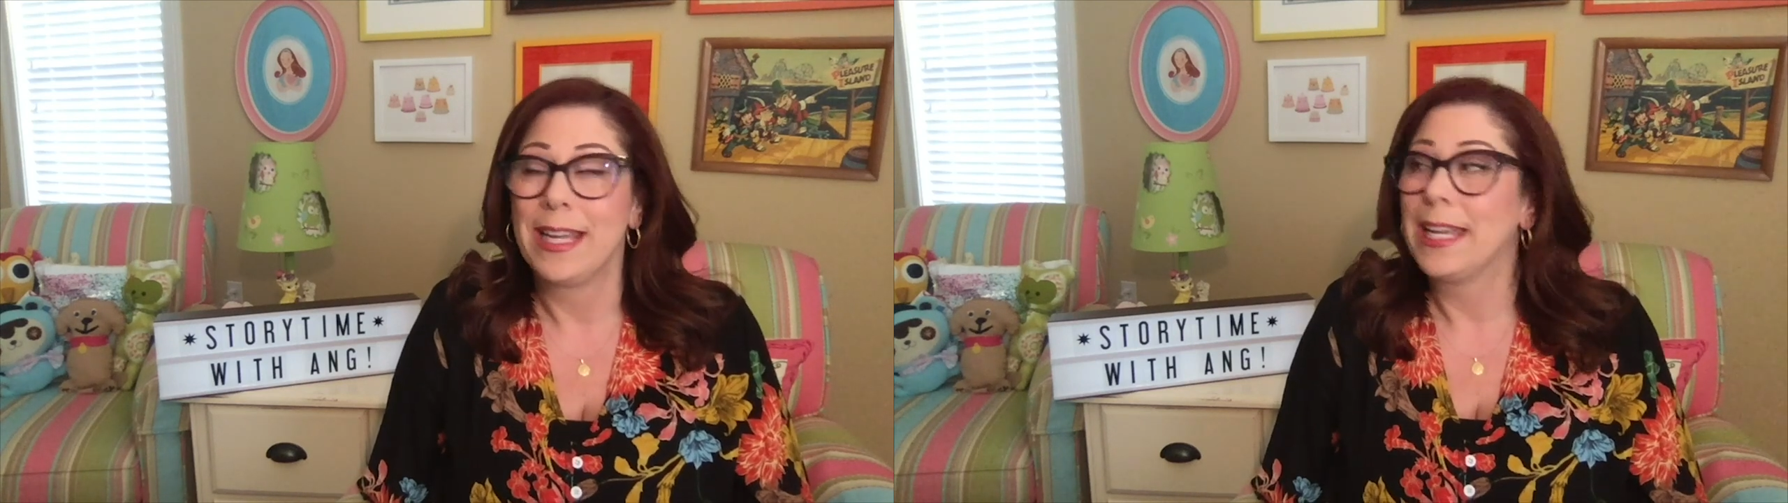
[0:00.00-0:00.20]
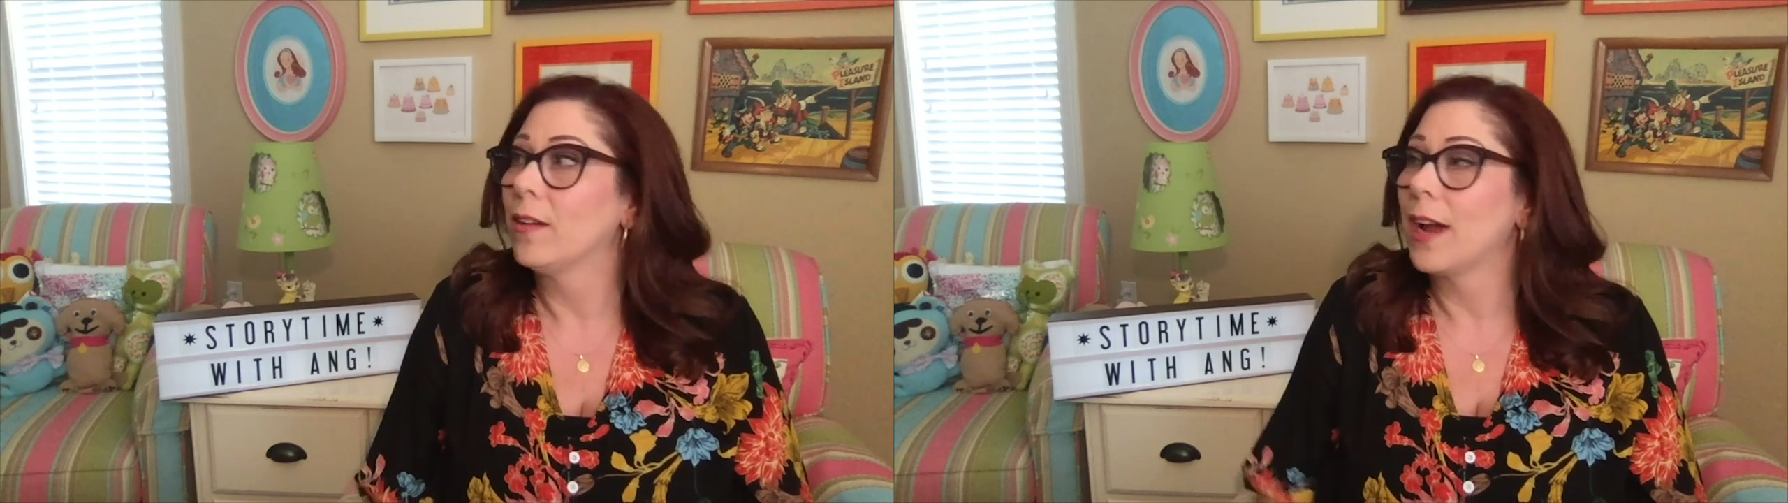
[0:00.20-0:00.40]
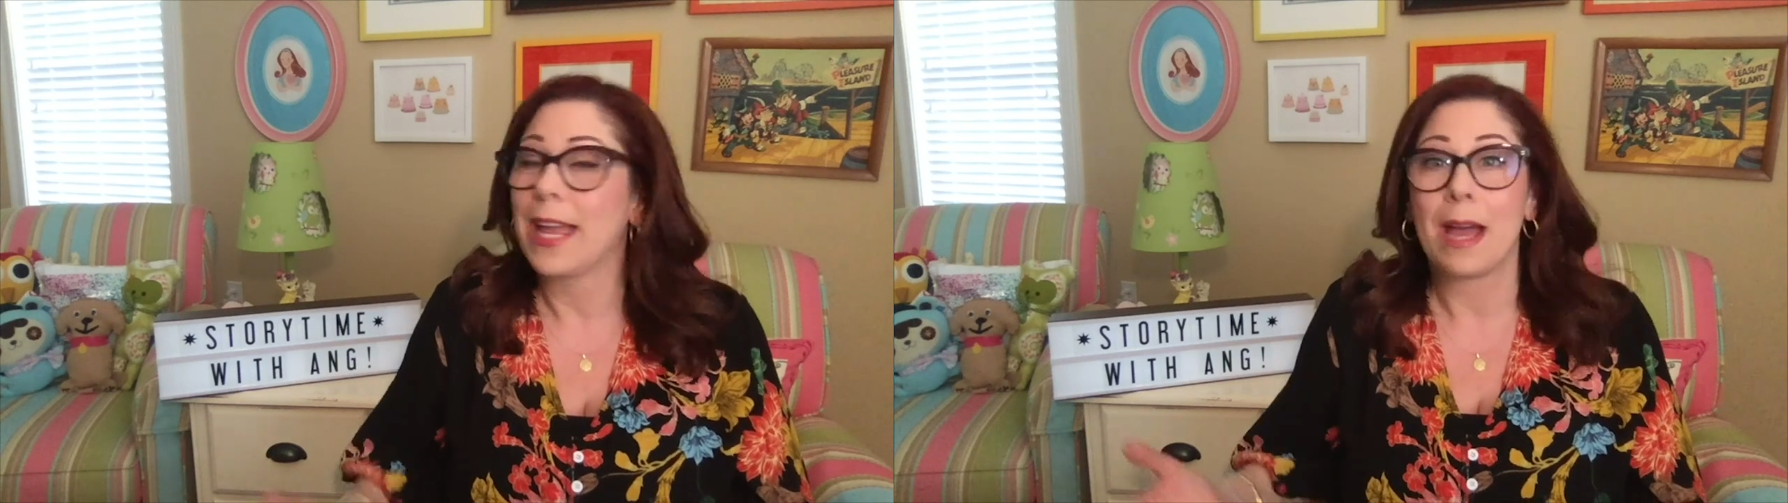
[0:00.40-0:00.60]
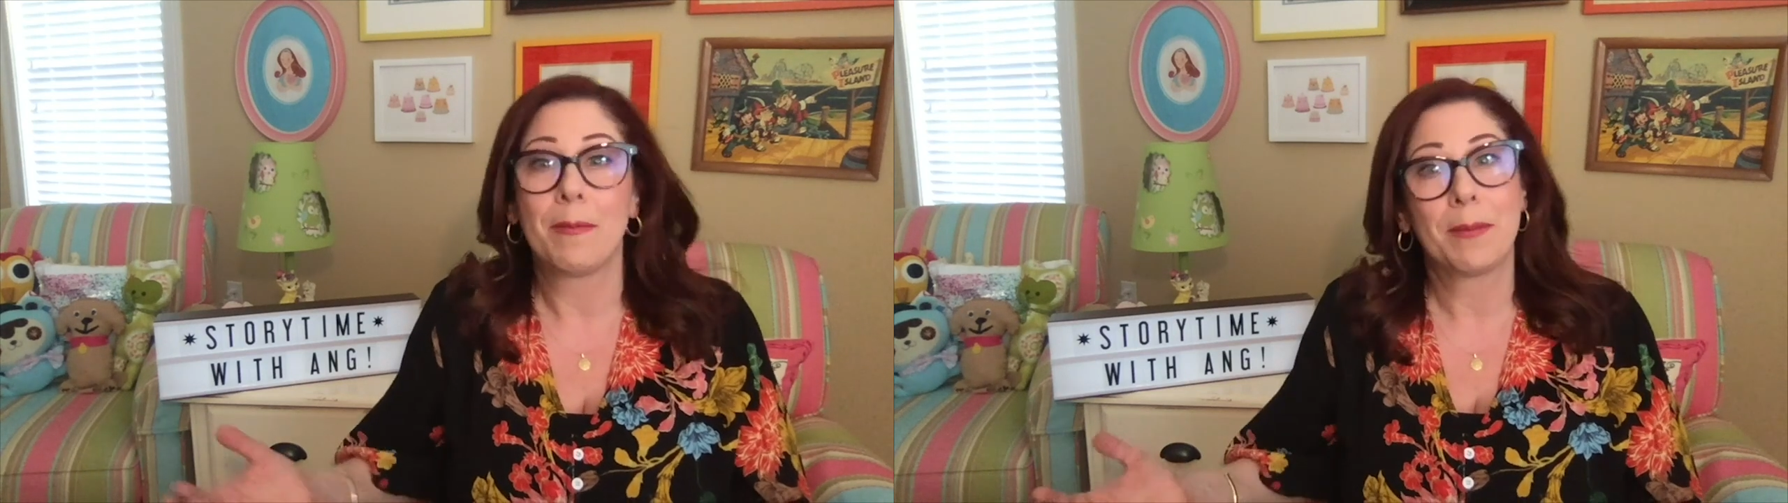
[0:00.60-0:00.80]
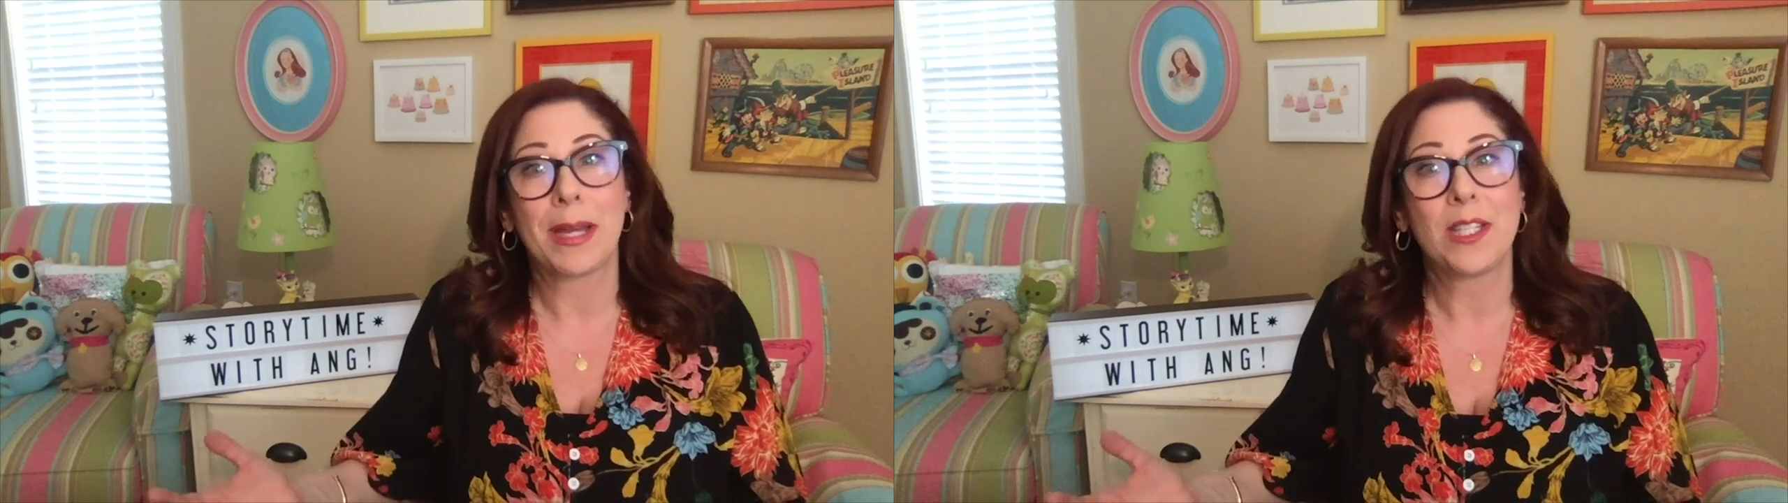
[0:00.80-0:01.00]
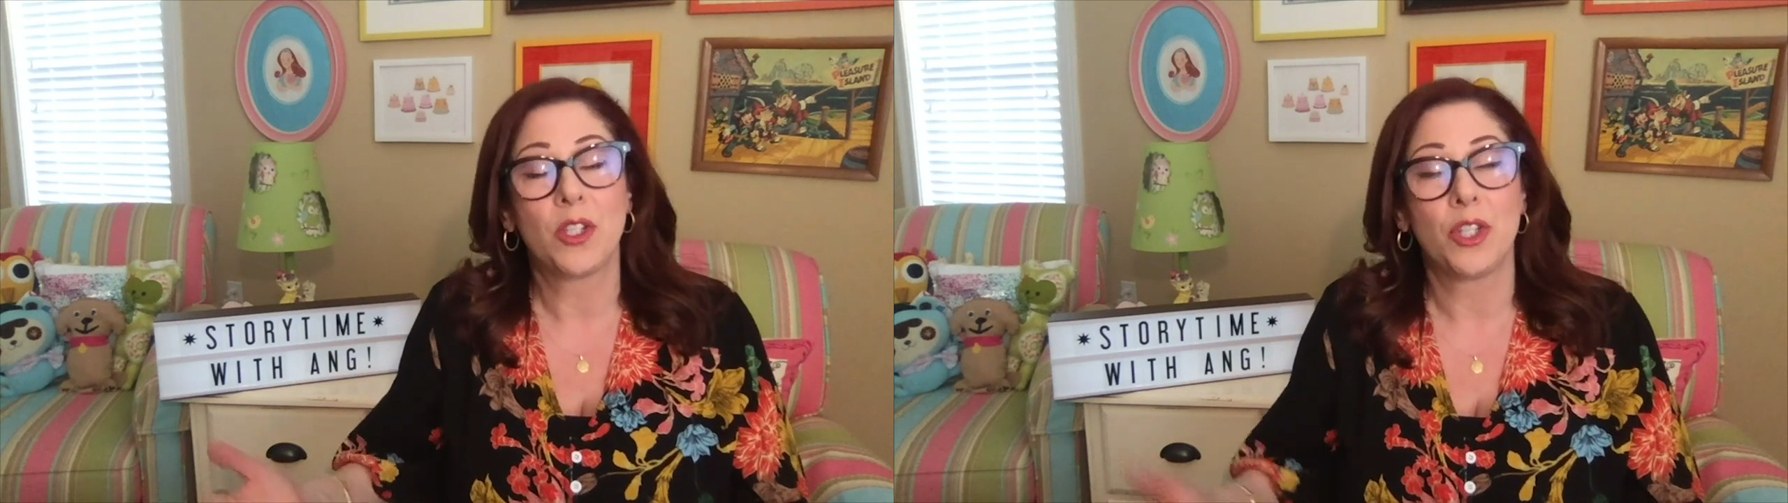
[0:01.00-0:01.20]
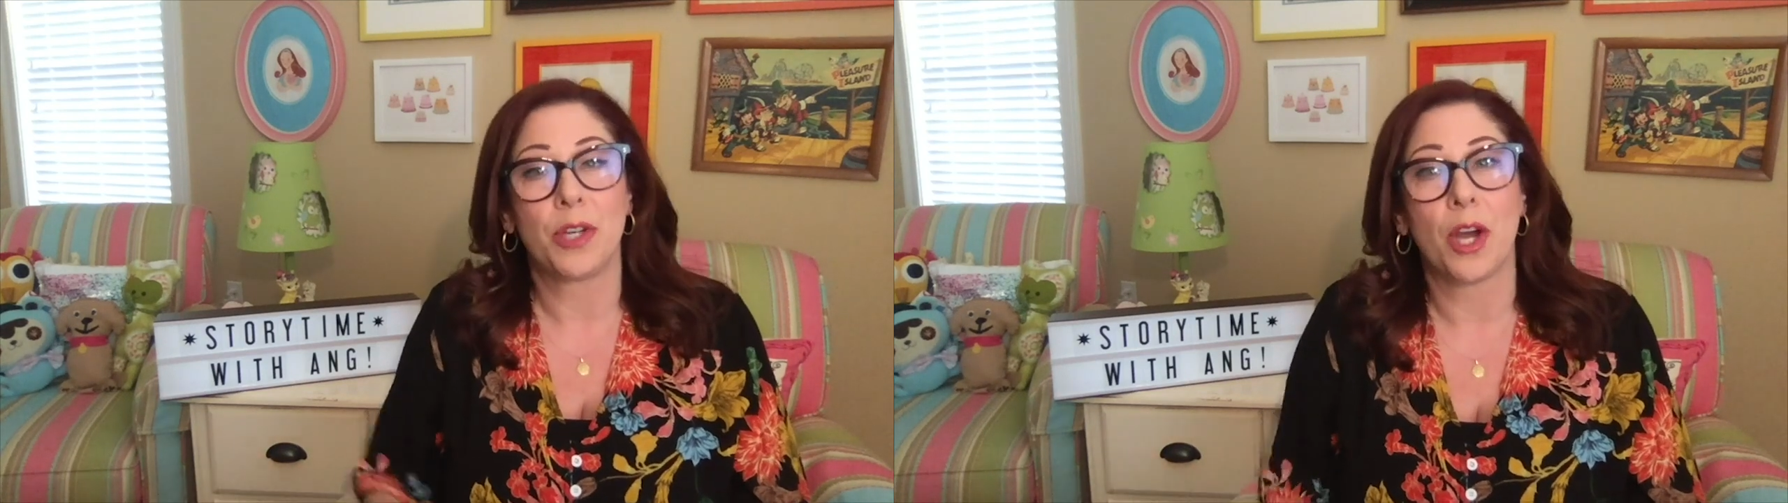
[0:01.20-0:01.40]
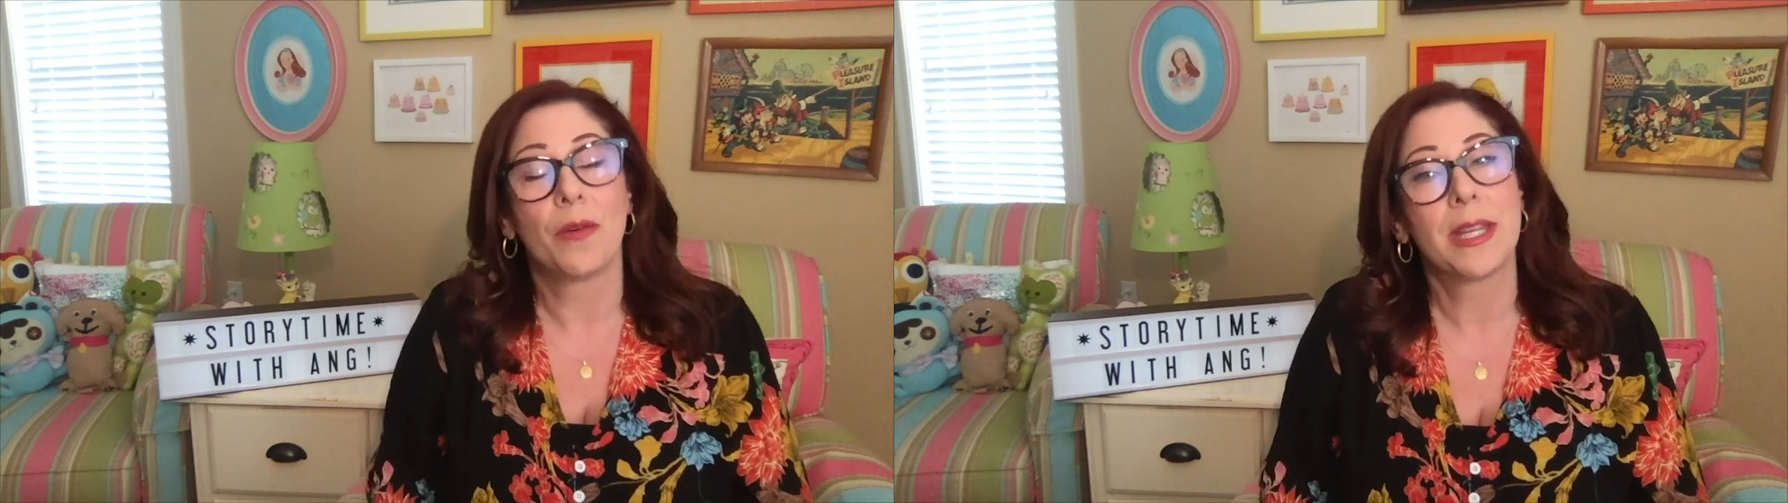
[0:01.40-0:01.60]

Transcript: Here I am in my studio.